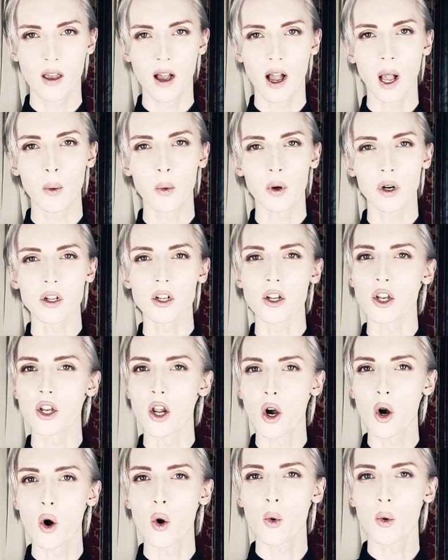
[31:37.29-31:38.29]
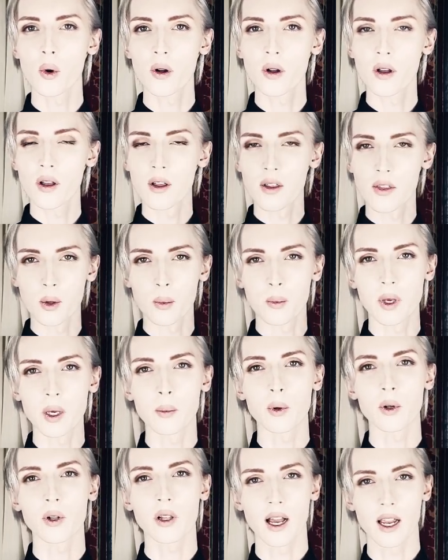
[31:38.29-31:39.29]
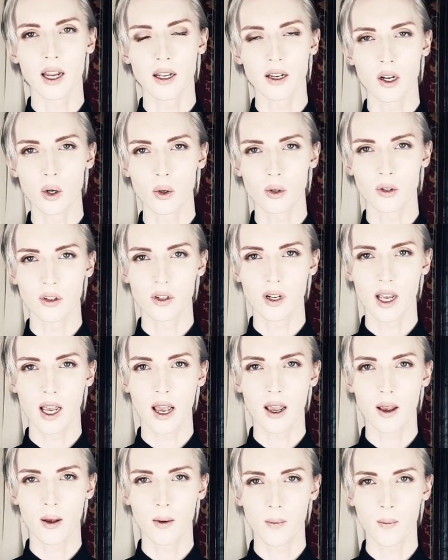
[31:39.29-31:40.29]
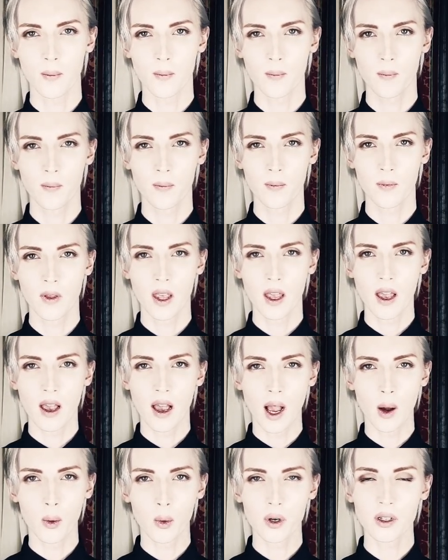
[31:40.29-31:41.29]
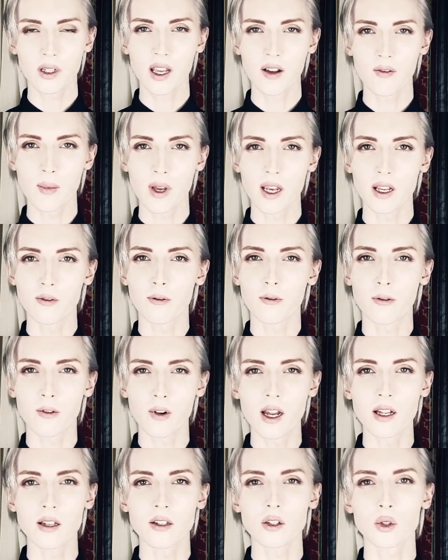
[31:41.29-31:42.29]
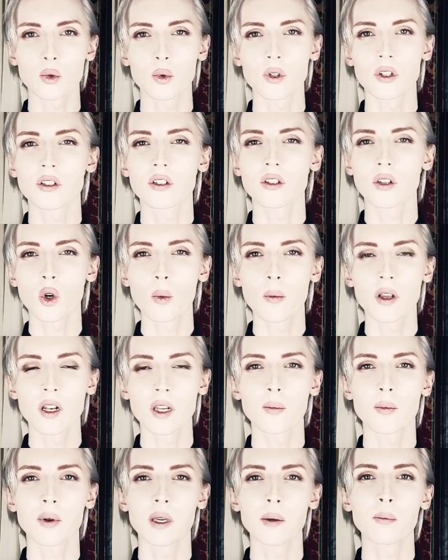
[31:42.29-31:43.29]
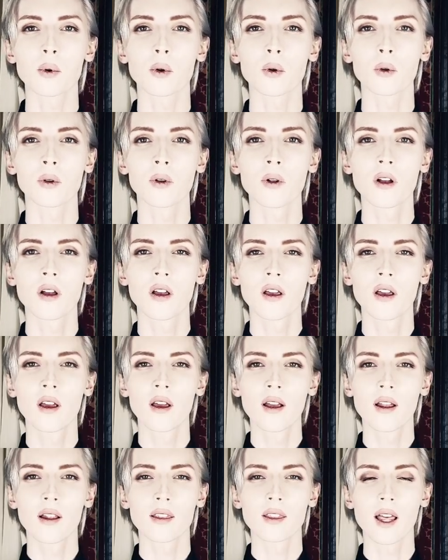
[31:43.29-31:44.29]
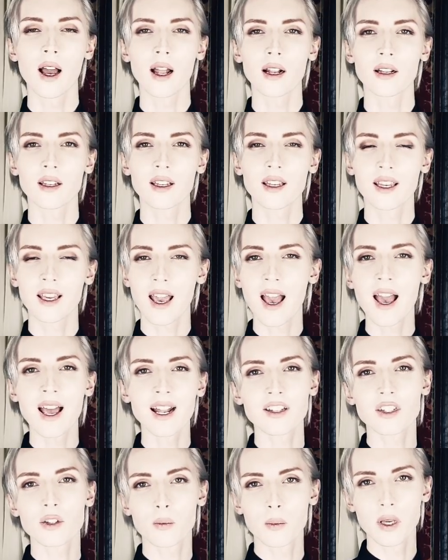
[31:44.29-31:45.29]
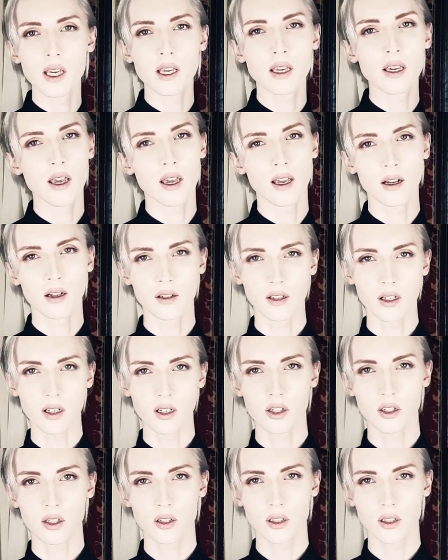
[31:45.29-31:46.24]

I wouldn't know the people I know today. I wouldn't have made friends with so many people that can't speak English.